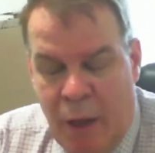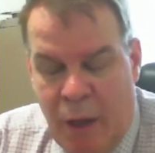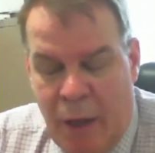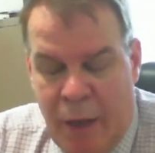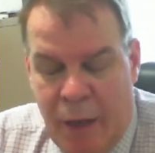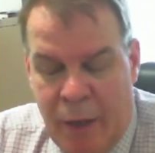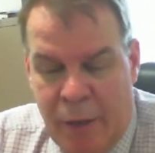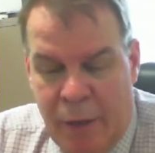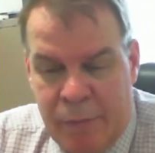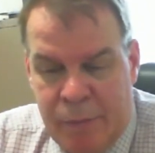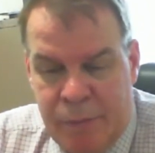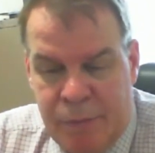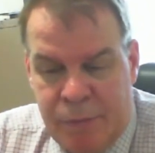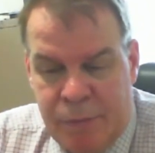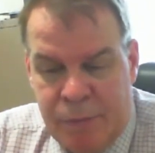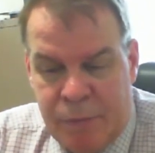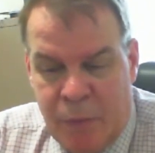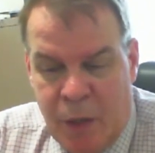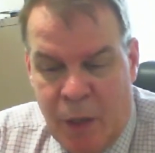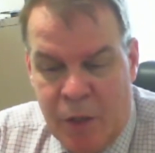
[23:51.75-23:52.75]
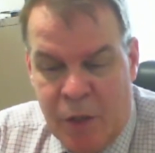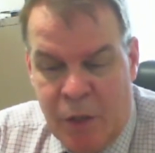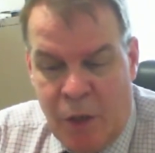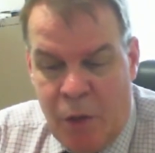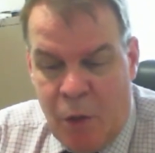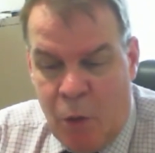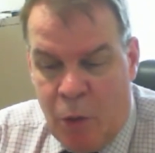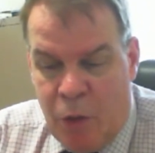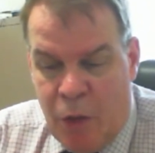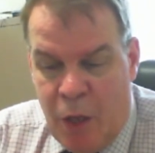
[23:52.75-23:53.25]
Um, so
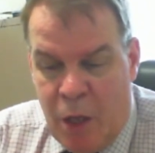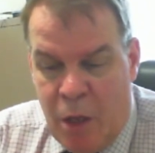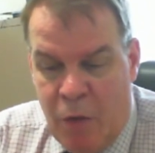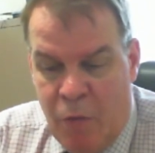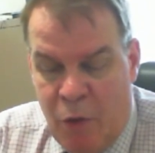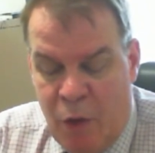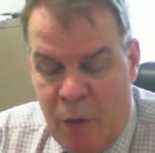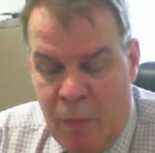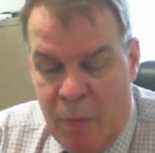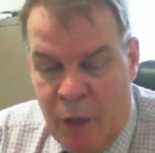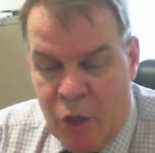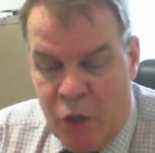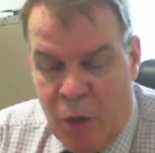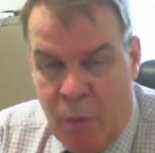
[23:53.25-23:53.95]
look, thank you very much.